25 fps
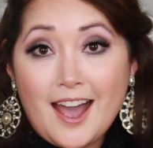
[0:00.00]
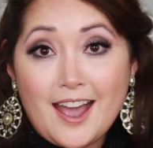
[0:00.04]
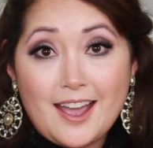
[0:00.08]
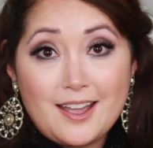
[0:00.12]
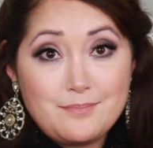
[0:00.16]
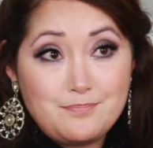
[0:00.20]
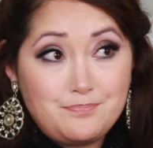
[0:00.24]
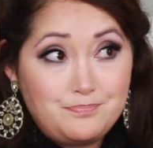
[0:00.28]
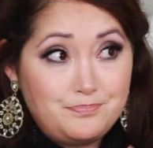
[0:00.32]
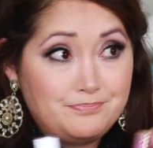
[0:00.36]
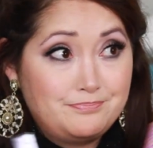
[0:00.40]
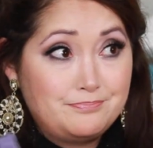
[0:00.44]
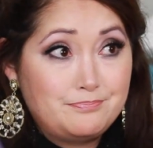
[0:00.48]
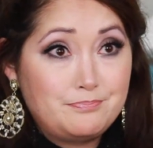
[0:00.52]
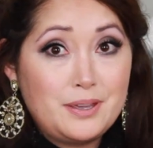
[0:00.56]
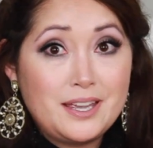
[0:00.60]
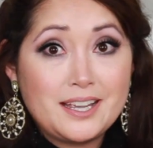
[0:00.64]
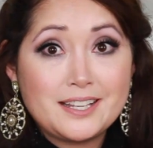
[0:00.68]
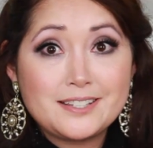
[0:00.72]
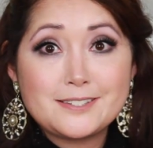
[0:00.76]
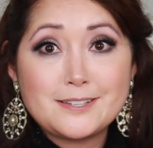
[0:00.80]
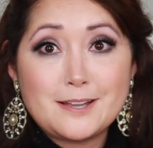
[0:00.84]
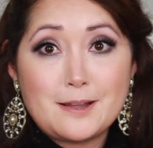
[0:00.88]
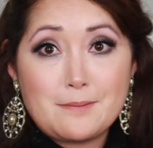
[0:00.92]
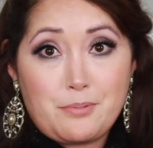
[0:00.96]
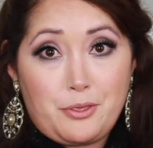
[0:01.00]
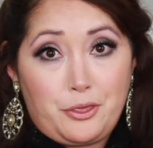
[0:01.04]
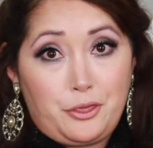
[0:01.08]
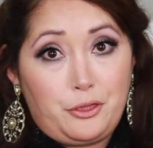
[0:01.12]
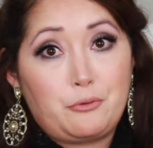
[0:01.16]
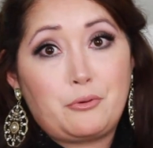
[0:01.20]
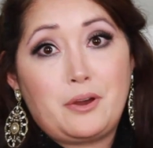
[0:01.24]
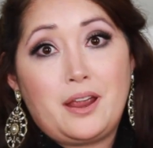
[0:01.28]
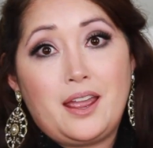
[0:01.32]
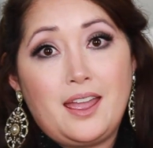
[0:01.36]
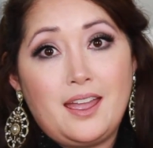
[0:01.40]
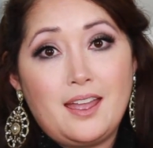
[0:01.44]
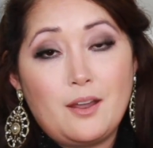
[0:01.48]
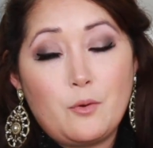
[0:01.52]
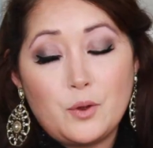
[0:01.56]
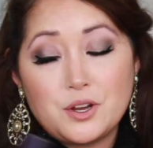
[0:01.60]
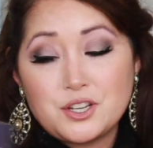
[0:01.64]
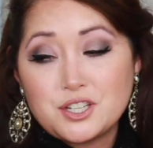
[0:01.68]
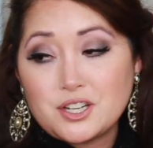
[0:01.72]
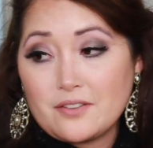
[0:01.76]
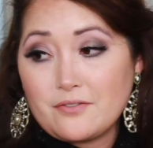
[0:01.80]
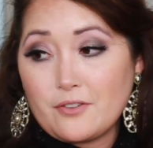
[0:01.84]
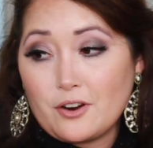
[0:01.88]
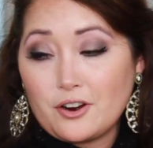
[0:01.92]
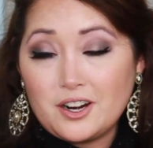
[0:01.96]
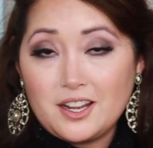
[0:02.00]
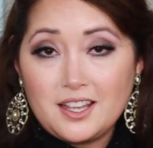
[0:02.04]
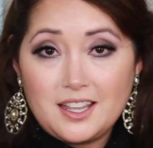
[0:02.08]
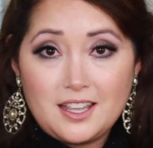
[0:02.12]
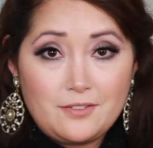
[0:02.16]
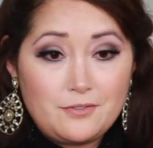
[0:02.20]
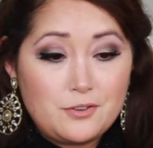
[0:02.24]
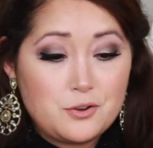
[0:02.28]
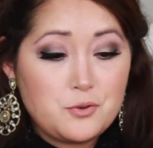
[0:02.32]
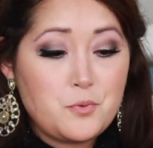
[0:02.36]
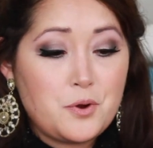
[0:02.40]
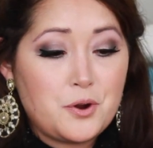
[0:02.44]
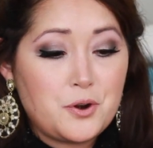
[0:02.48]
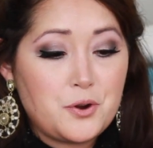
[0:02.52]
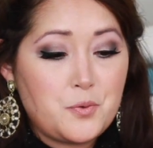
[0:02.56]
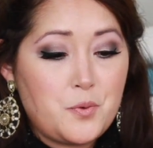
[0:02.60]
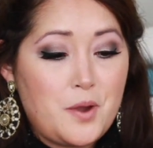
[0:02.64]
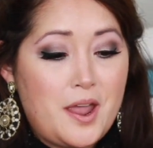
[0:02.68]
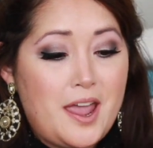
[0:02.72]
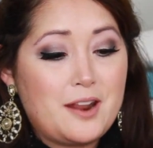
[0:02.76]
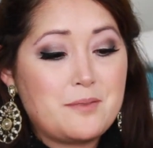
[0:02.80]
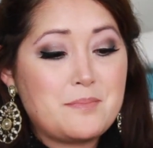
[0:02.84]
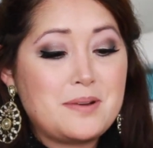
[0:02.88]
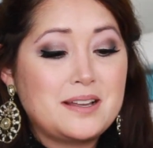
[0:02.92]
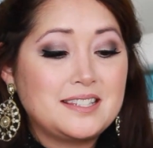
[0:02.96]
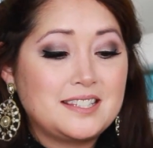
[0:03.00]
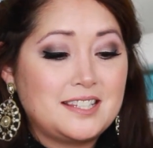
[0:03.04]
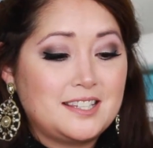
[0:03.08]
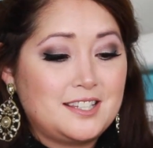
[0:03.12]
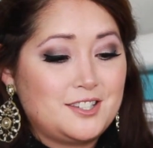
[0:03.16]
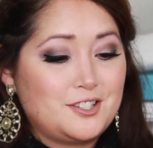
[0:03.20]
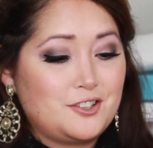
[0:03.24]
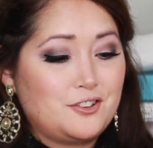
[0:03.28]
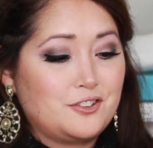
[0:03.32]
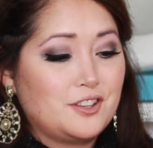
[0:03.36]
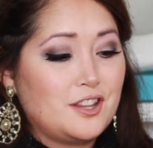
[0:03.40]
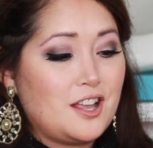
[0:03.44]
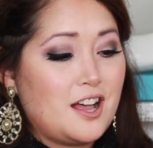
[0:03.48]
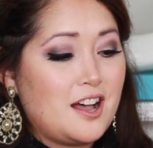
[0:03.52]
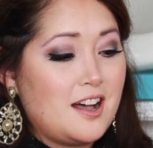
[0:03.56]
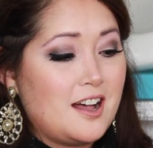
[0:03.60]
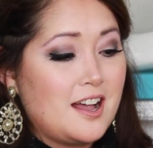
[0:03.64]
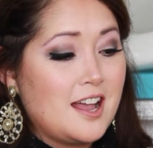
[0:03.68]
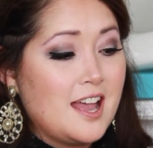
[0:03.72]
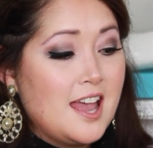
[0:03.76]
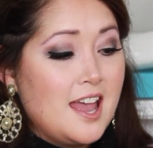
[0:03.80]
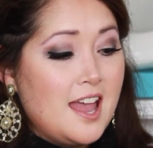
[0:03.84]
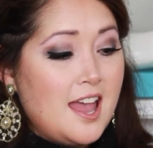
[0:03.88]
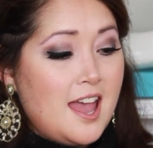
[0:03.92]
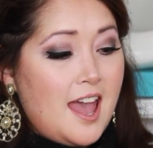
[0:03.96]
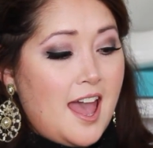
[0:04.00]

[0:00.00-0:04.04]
I picked up 3, which I've already given one away to my sister-in-law.